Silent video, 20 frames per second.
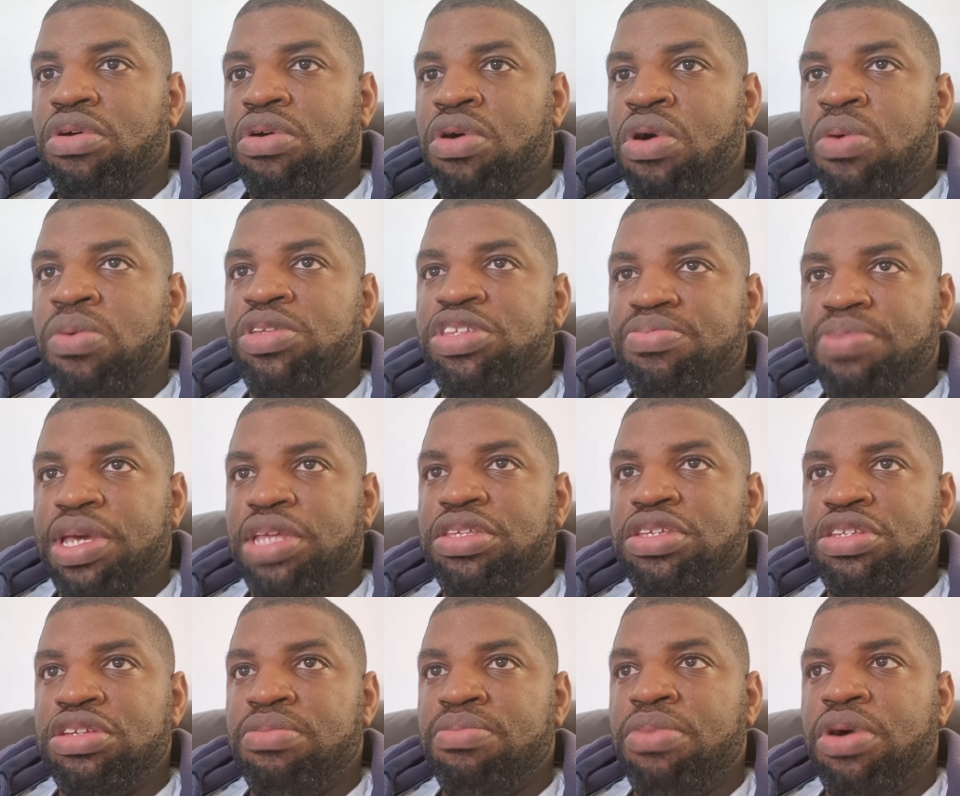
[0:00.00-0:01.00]
go and speak to
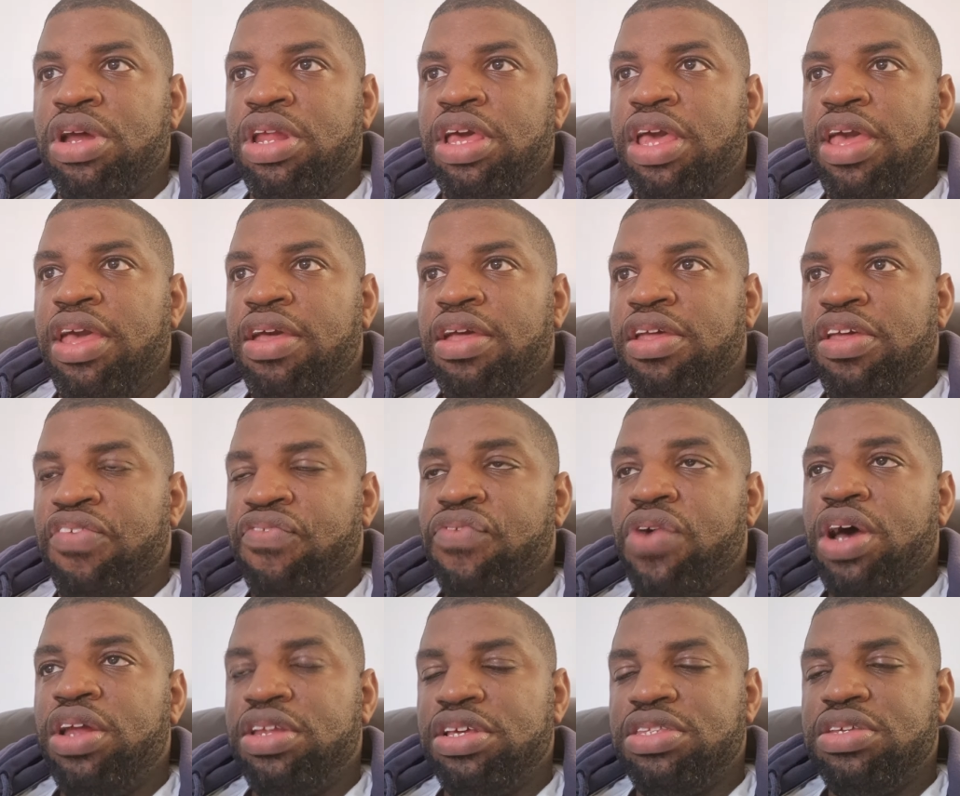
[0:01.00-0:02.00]
somebody, you
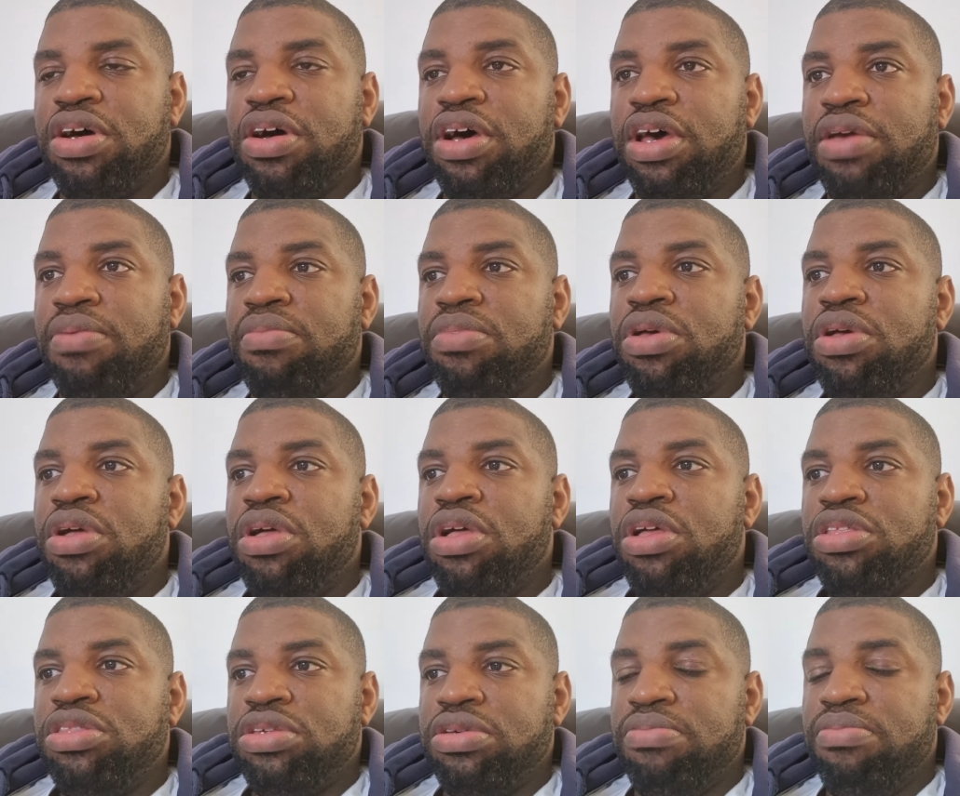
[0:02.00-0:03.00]
find the time
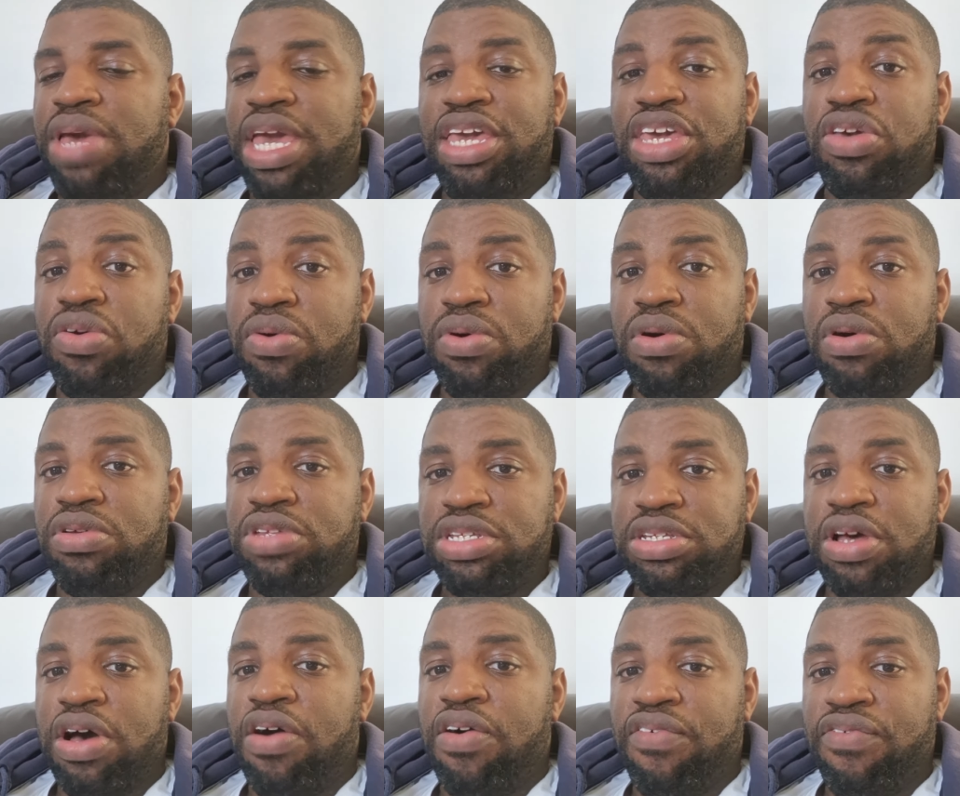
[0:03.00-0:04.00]
to make
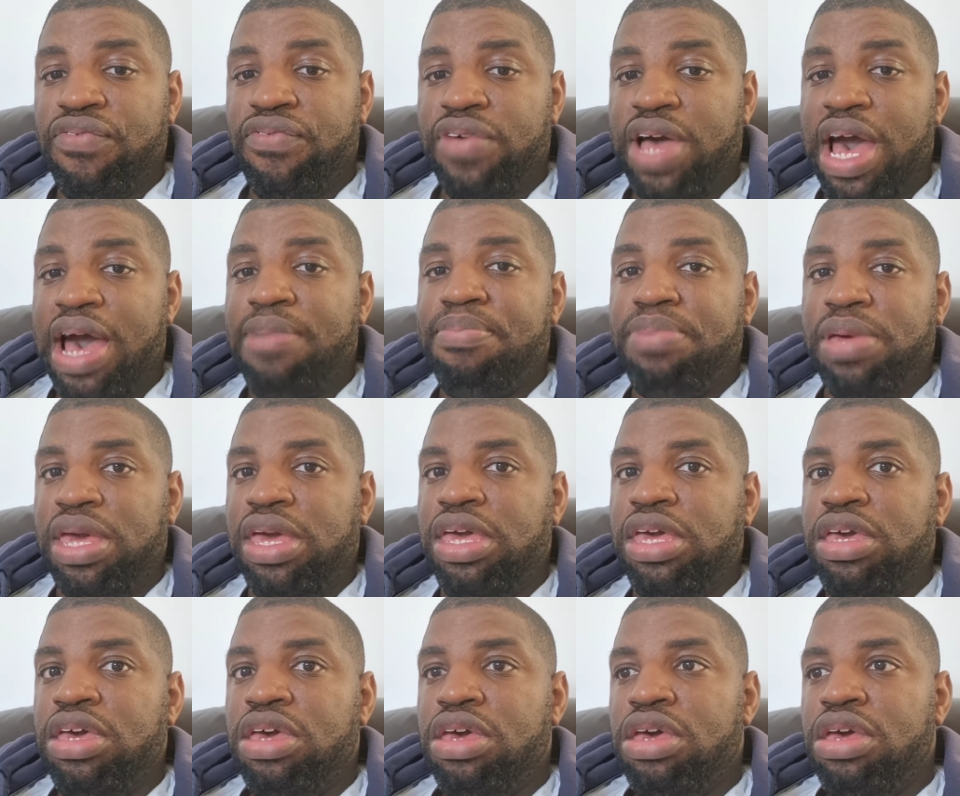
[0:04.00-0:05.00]
yourself
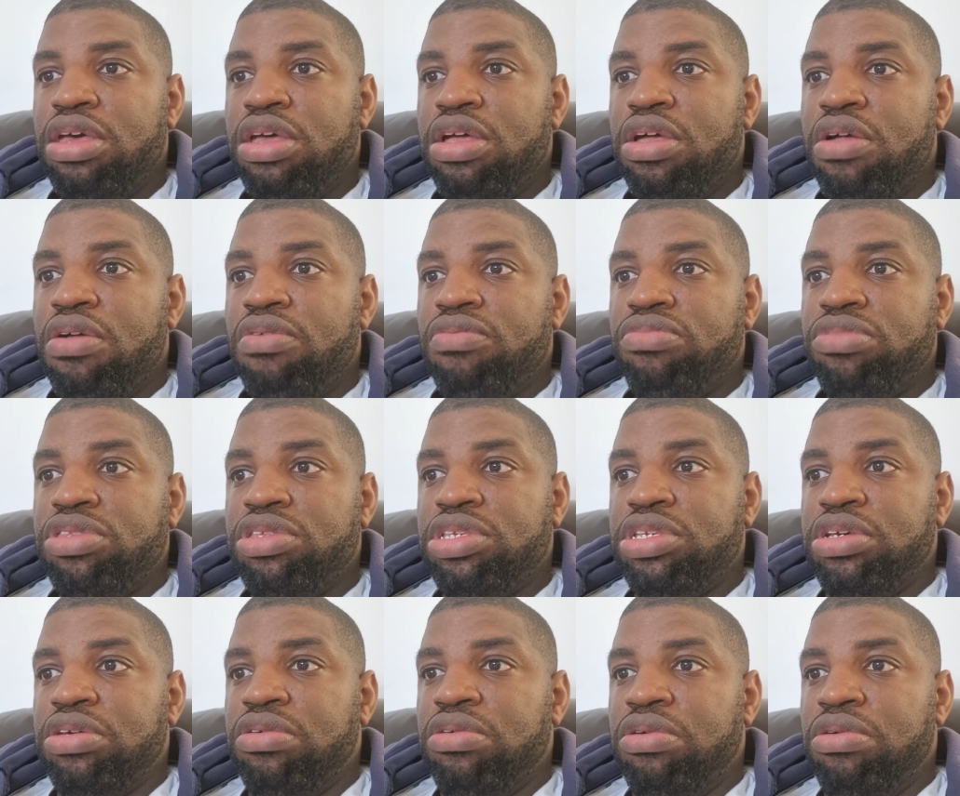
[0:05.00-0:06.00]
happy,
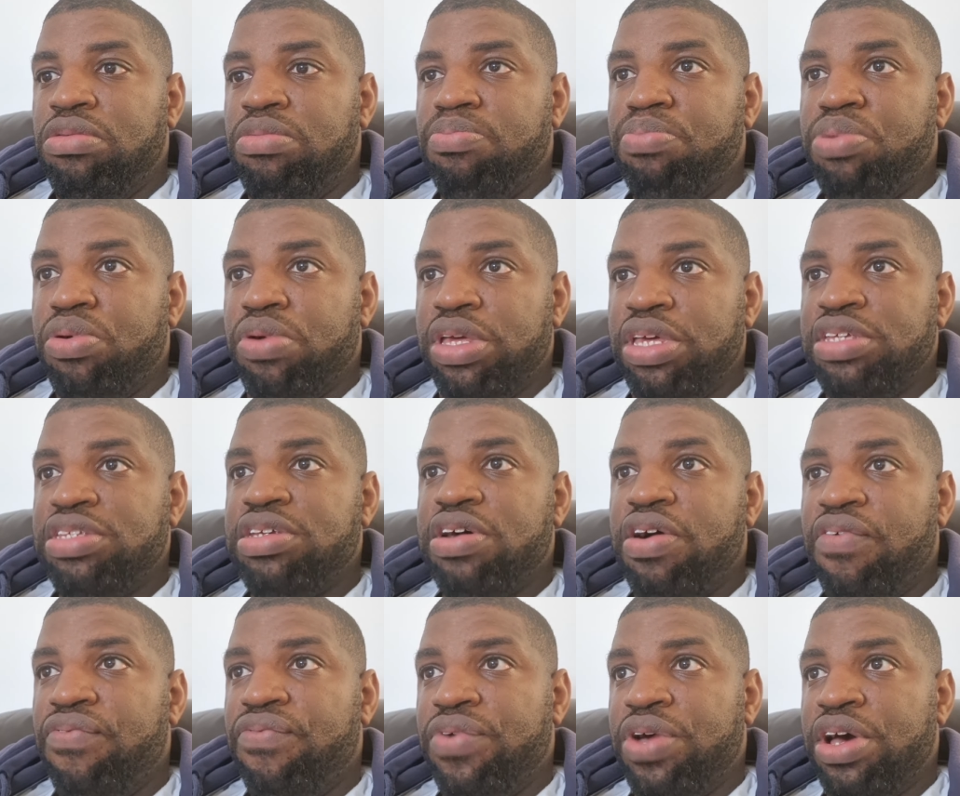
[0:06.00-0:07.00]
to put
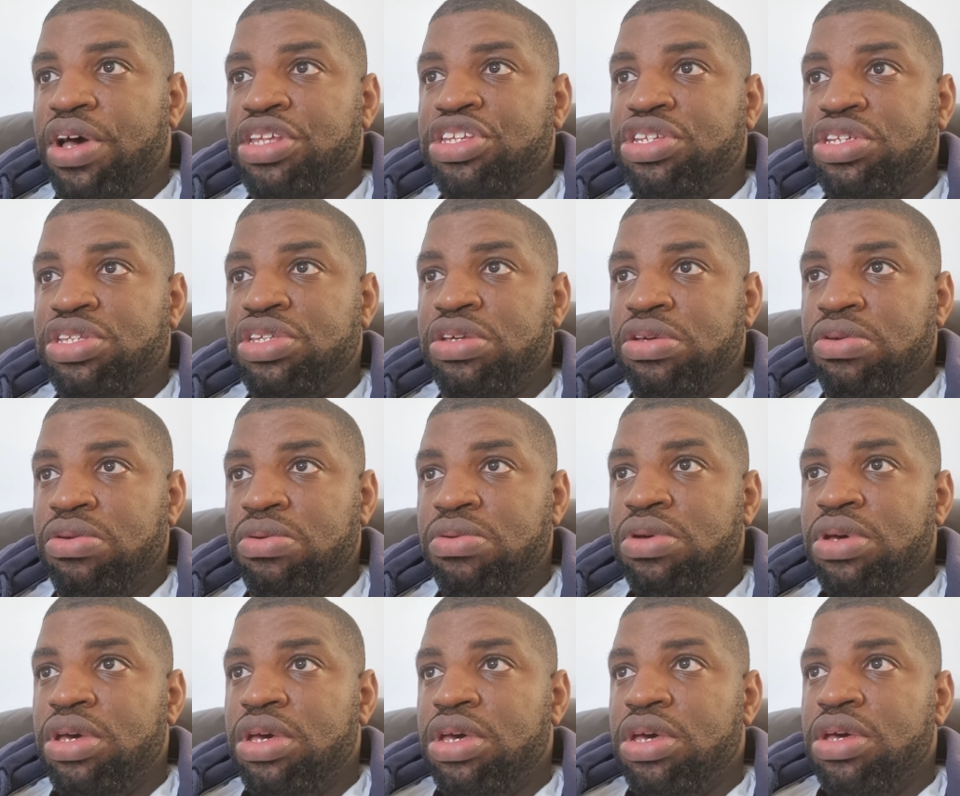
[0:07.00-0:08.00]
yourself first, to
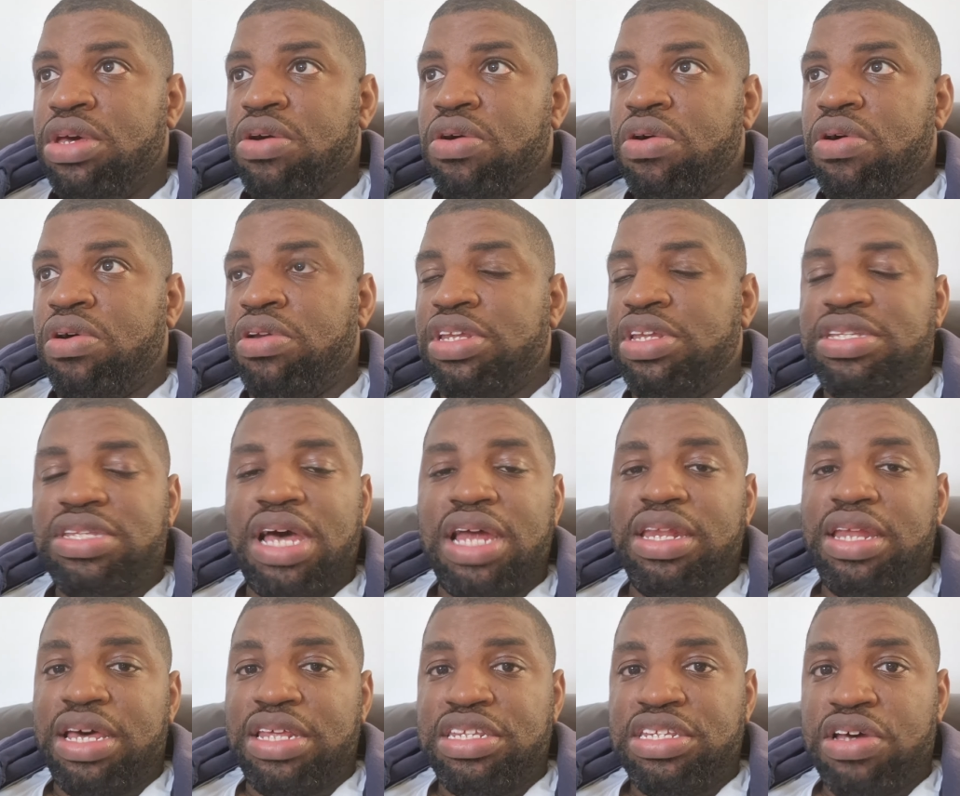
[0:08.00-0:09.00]

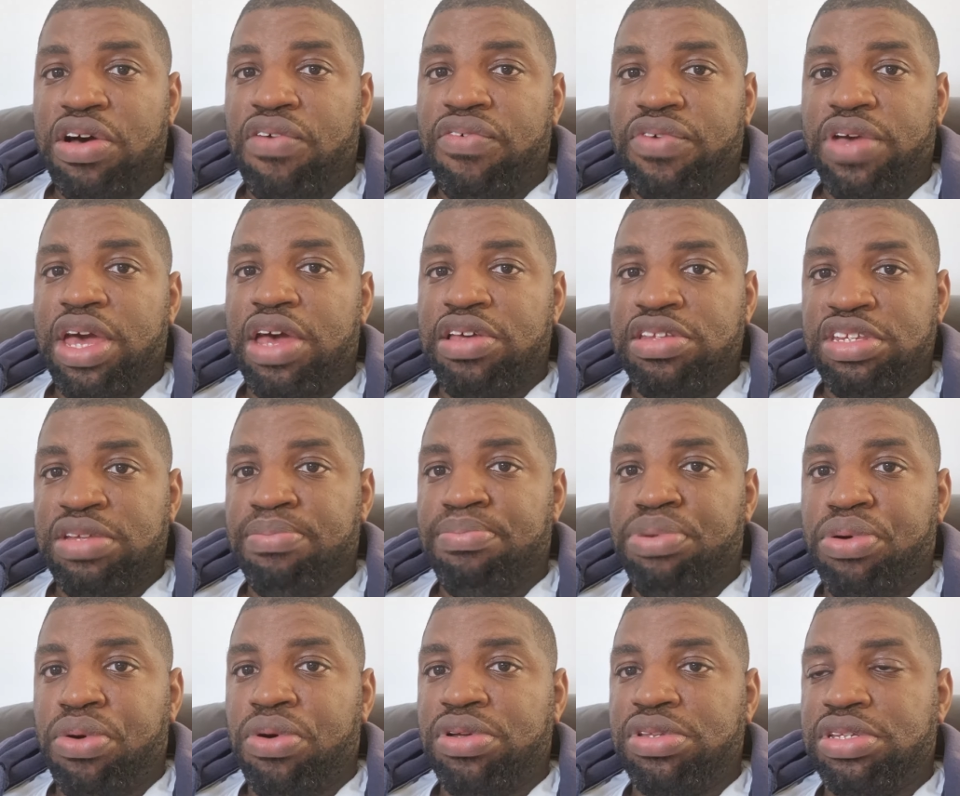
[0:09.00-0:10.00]
understand that self-care is
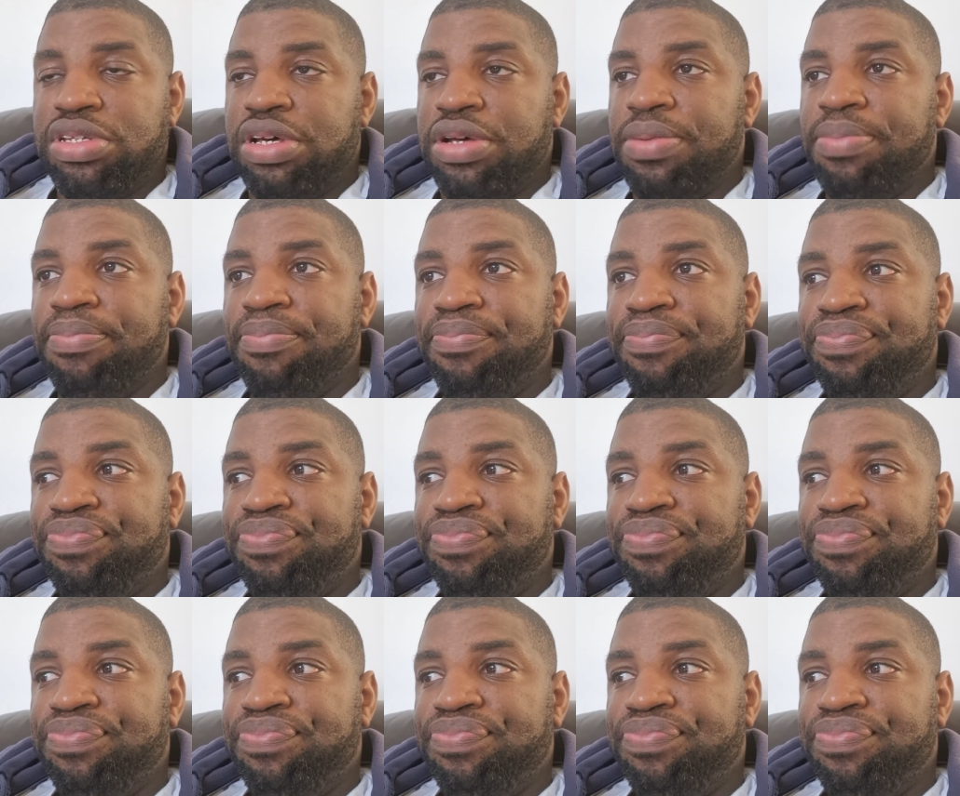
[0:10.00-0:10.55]
important.